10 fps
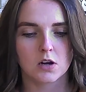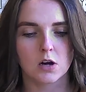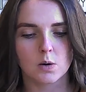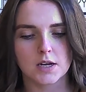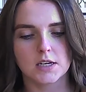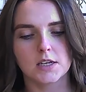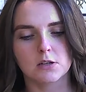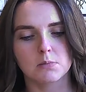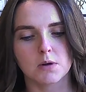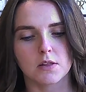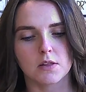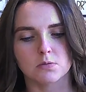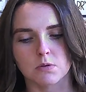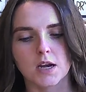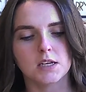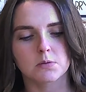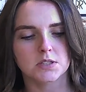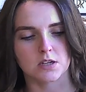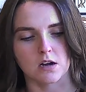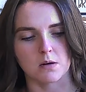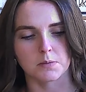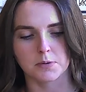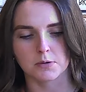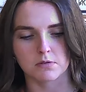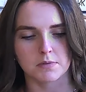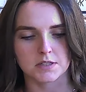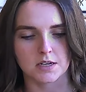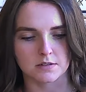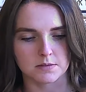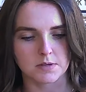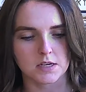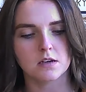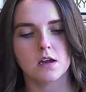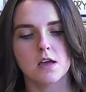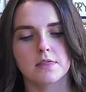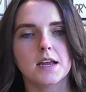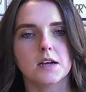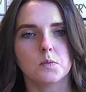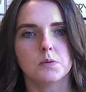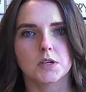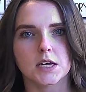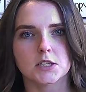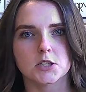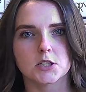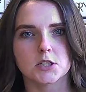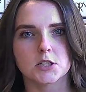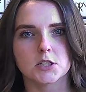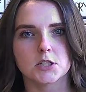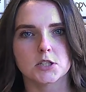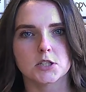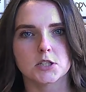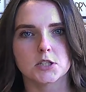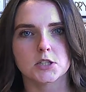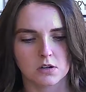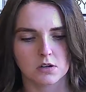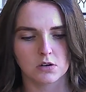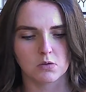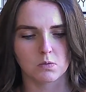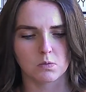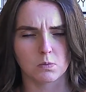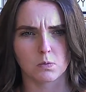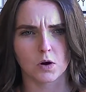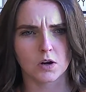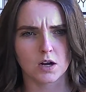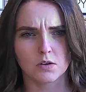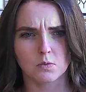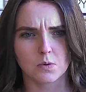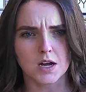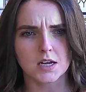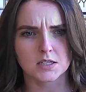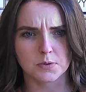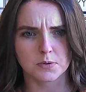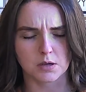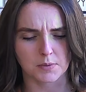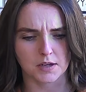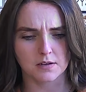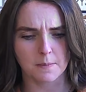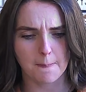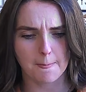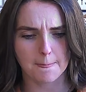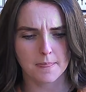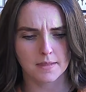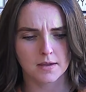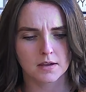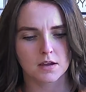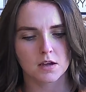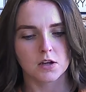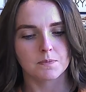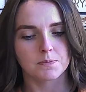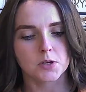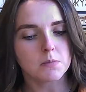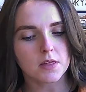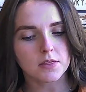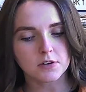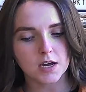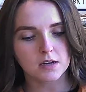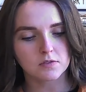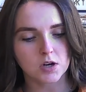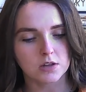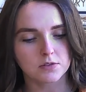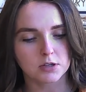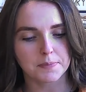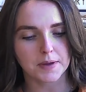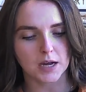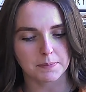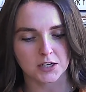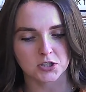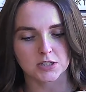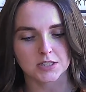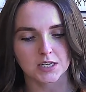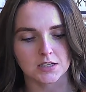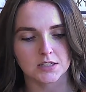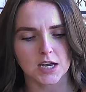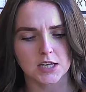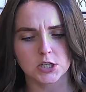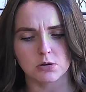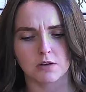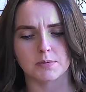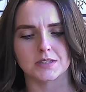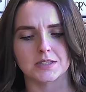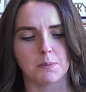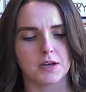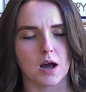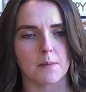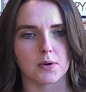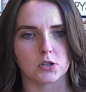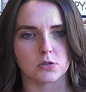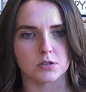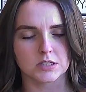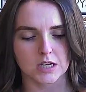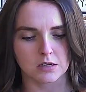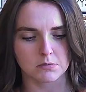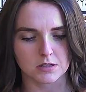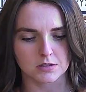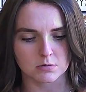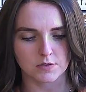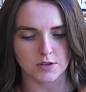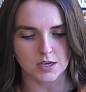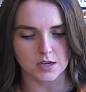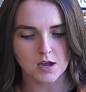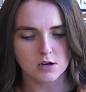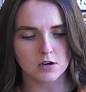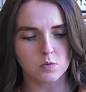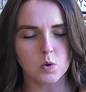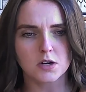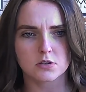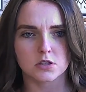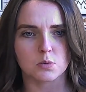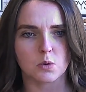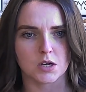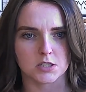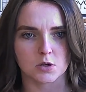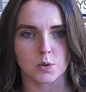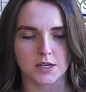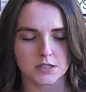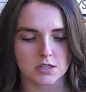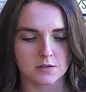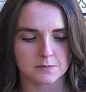Hurry and eat your mother's runny rasam, Karima tells me. Then we will get to work. Work on what, Karima? Your mother and I have gone through your backpack, she says, and you have been slipping up on your assignments, Ravi. No wonder you wanted to quit.